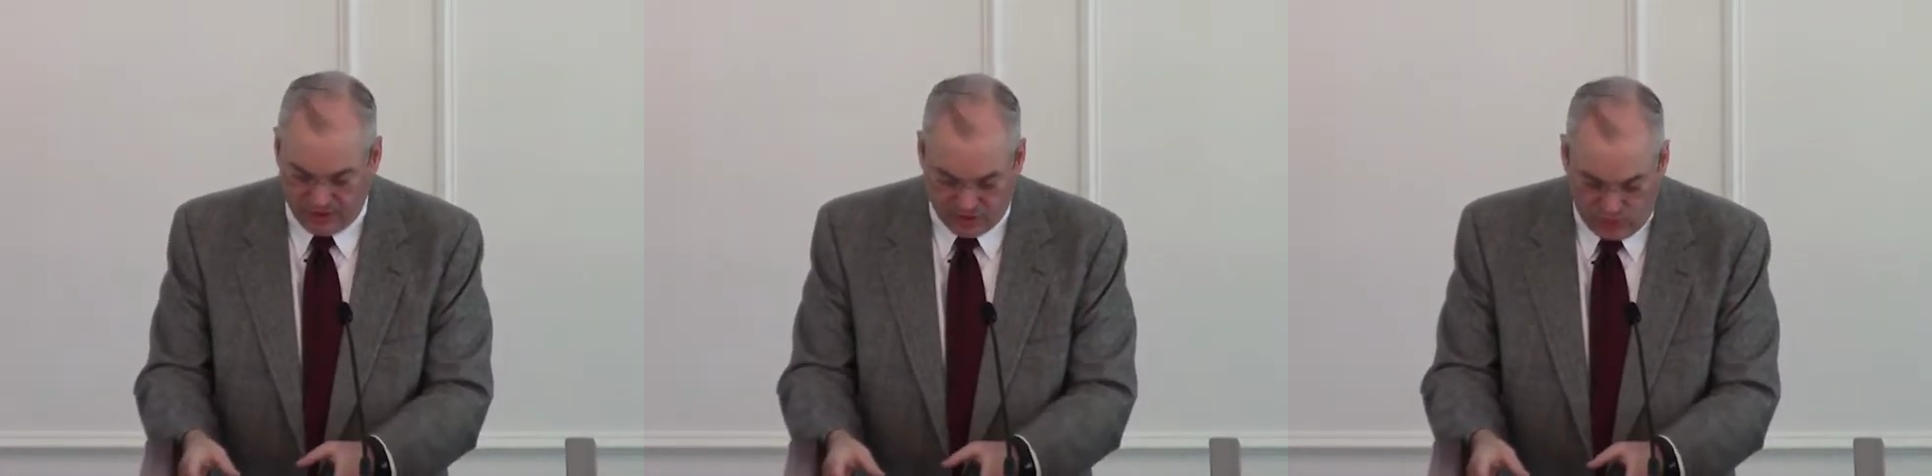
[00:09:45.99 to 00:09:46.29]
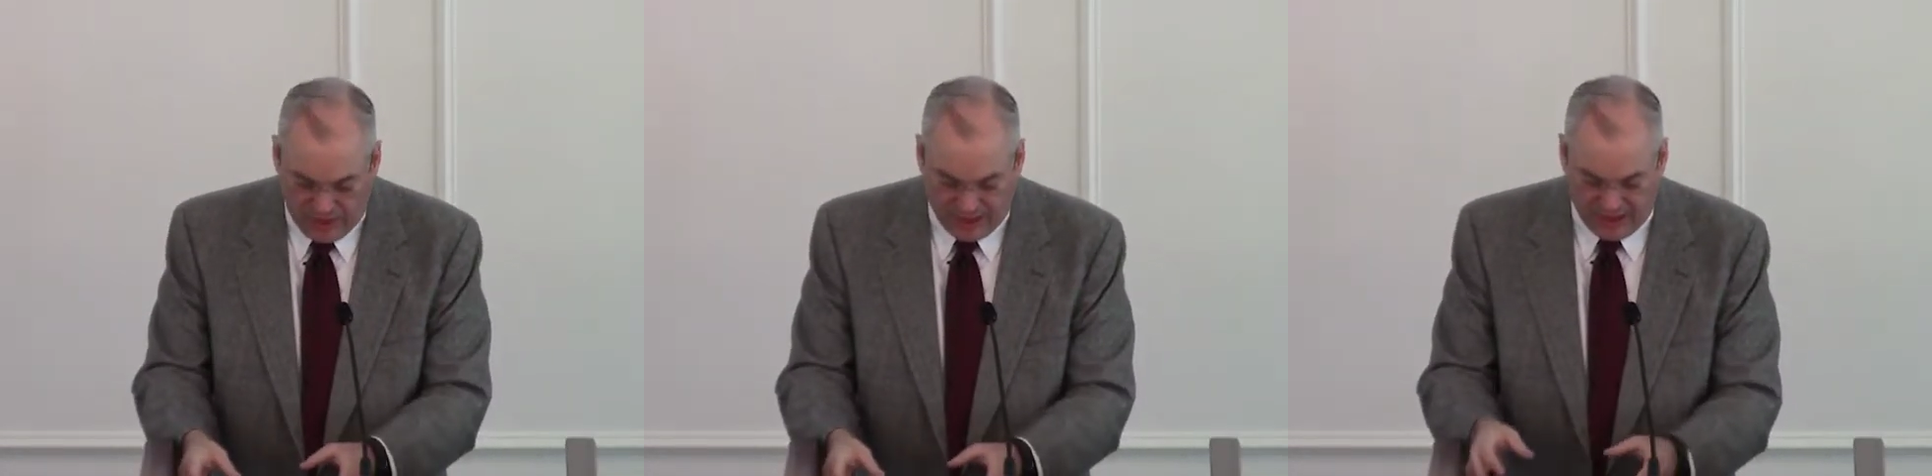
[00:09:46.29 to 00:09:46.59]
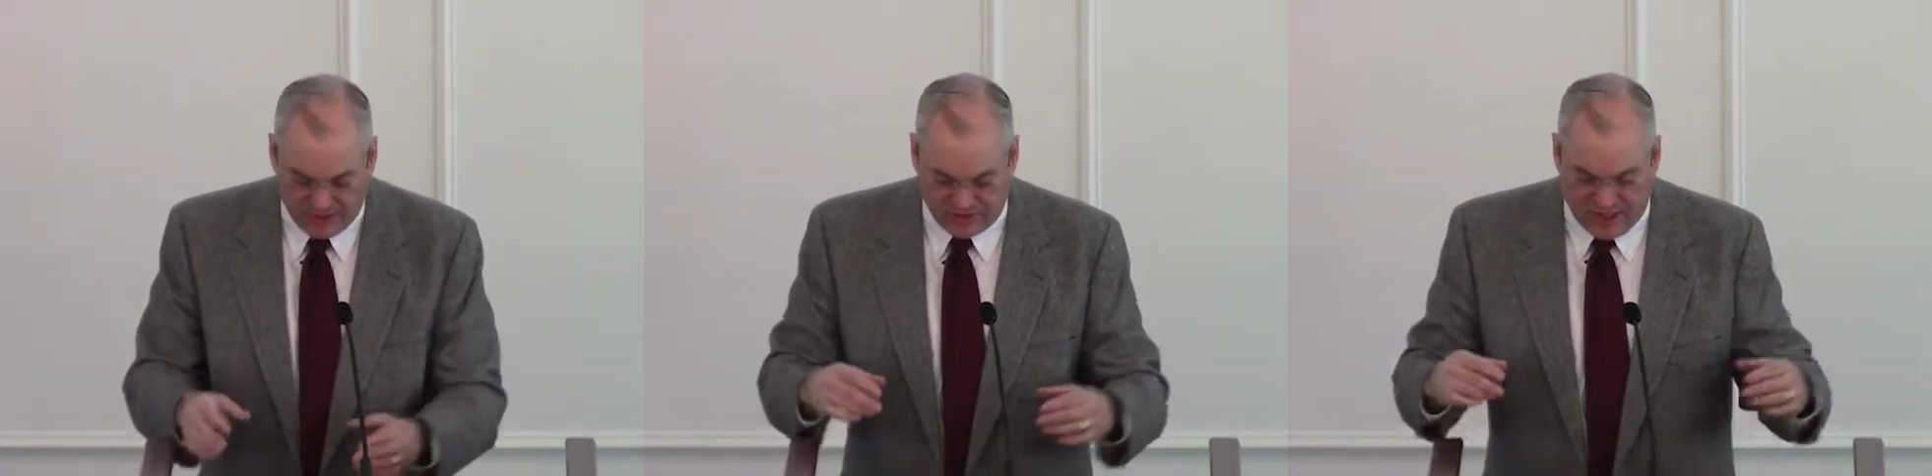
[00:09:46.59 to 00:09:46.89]
as well
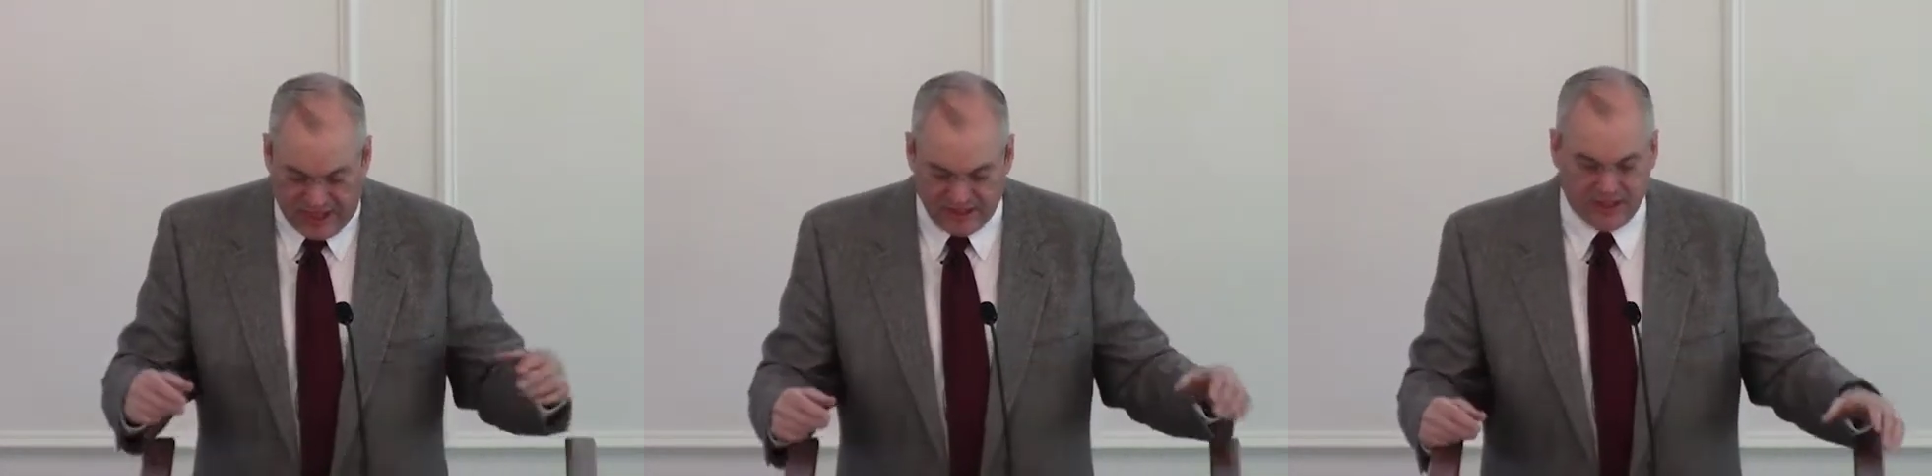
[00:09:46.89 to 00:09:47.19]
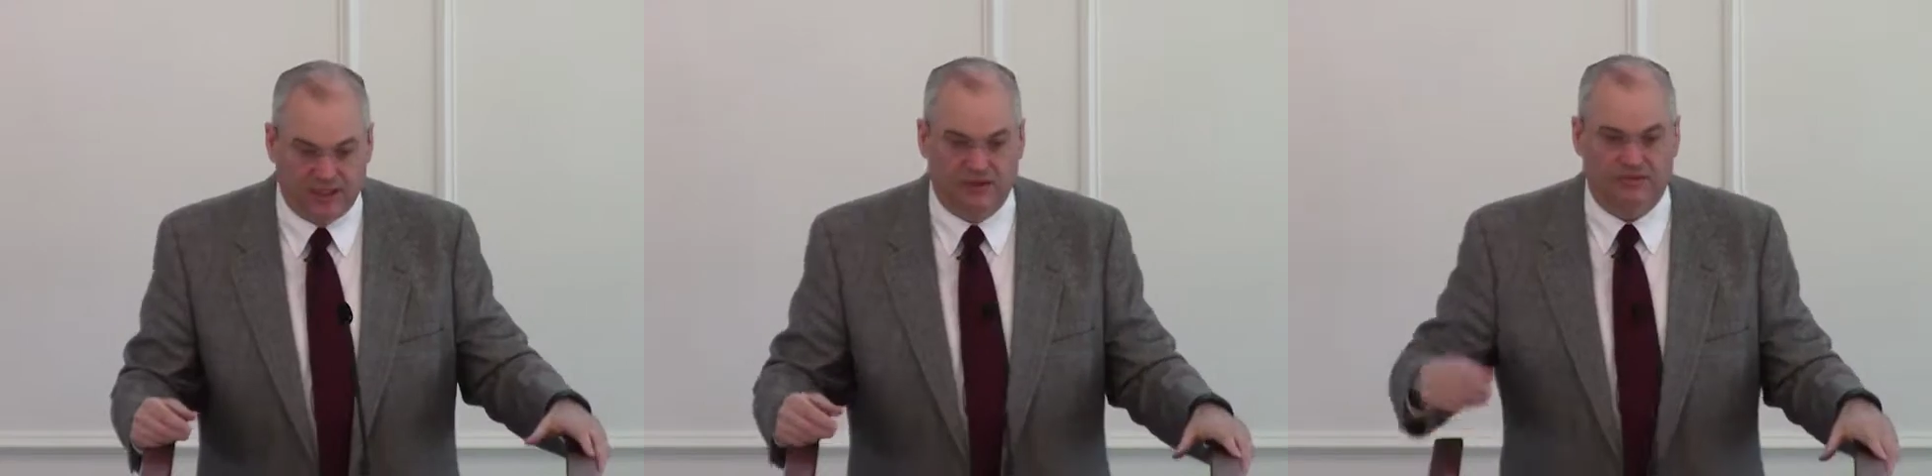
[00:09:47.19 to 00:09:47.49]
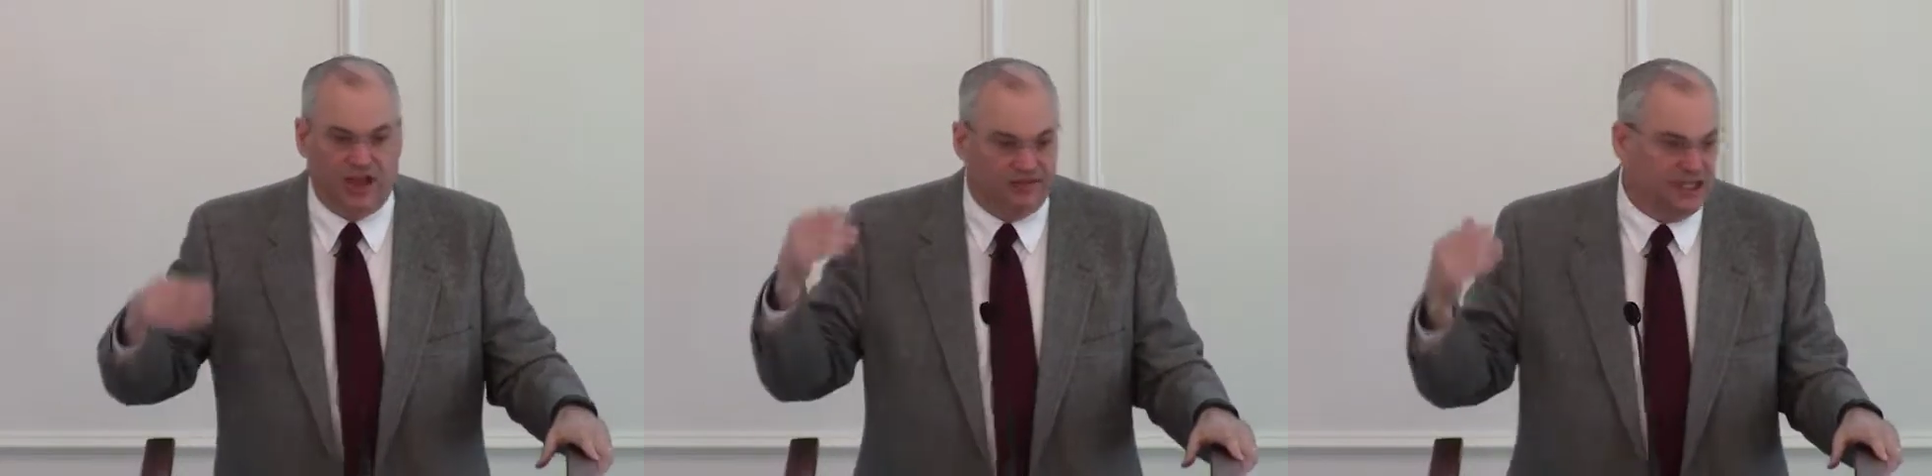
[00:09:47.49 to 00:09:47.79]
as the idea
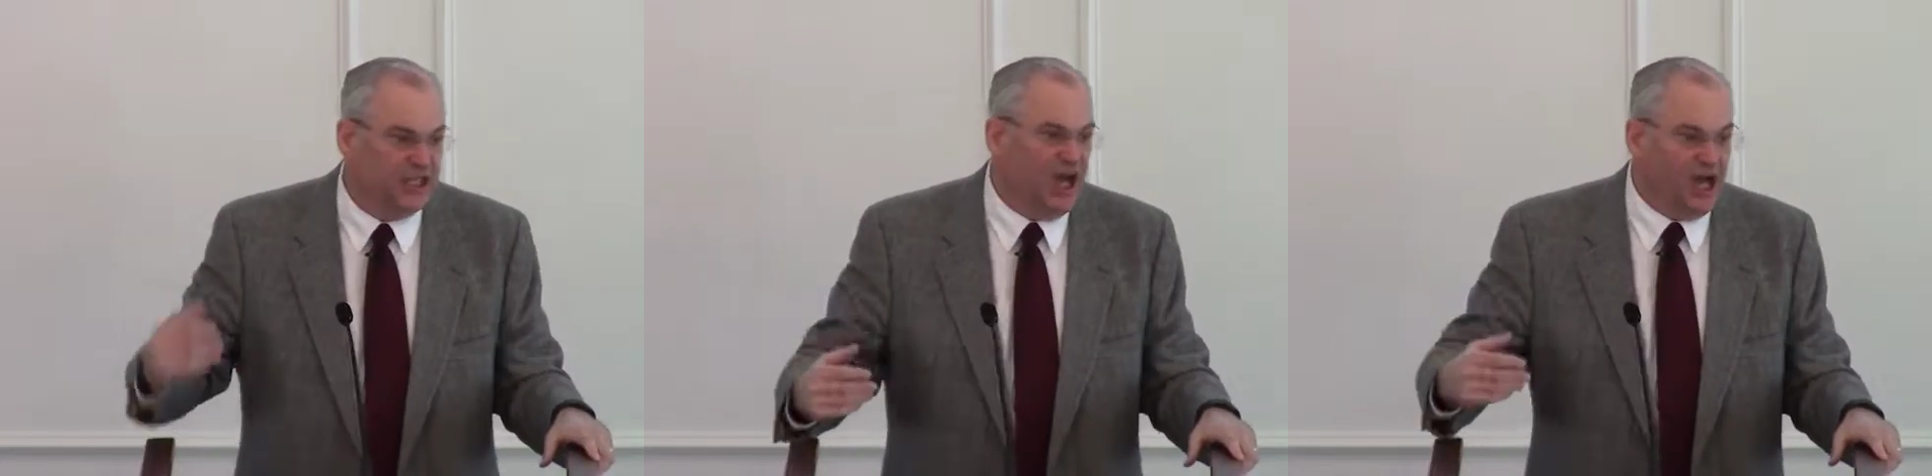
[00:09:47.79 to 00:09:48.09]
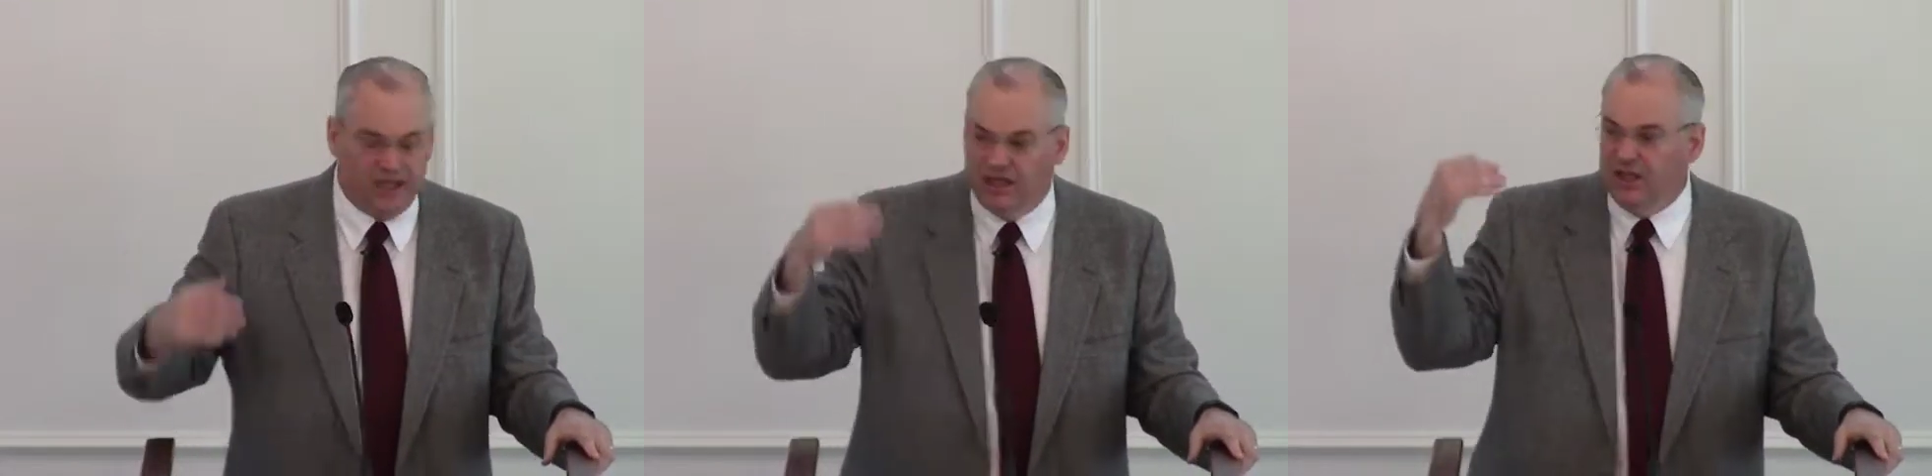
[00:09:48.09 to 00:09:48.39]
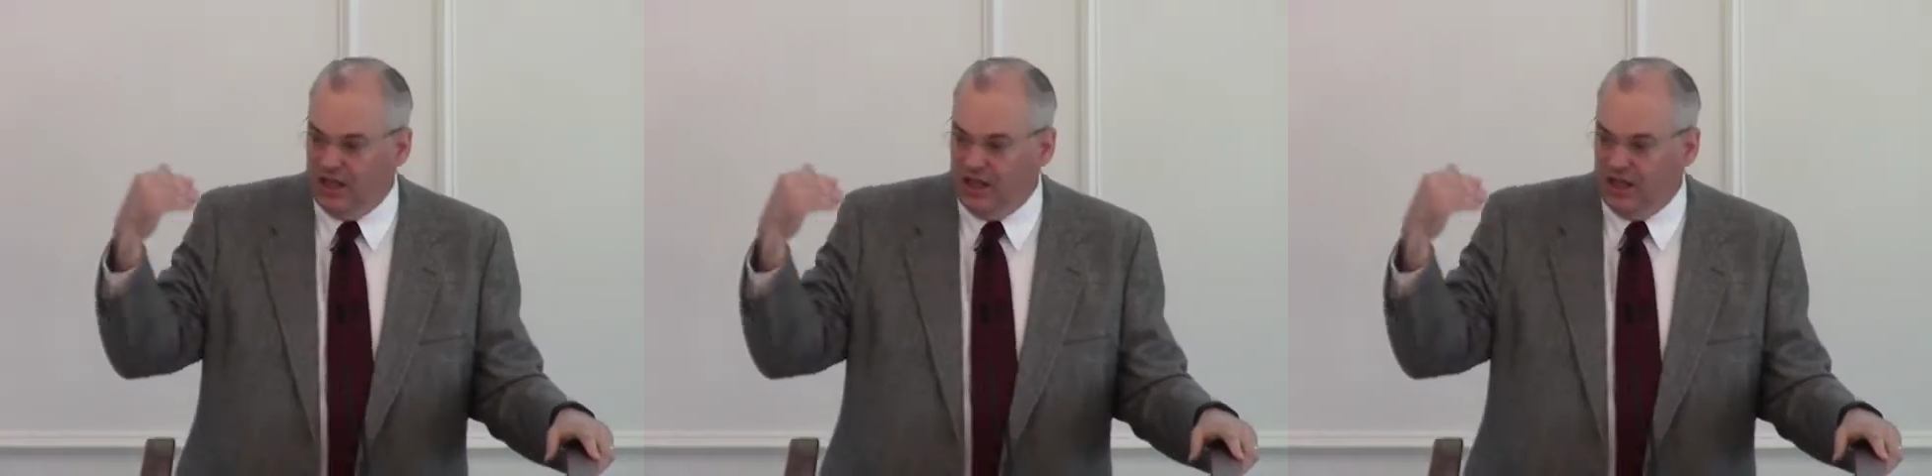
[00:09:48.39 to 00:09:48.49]
of loving God